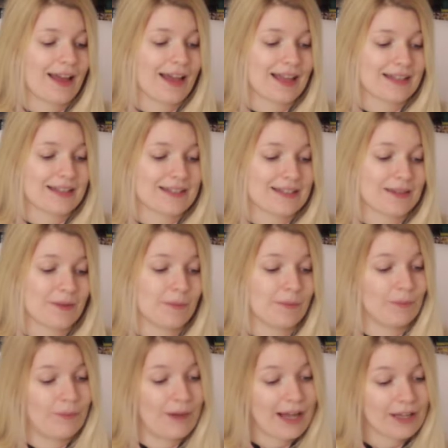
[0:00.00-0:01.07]
and
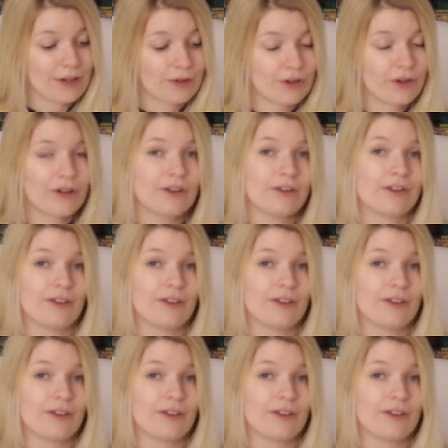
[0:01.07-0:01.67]
micro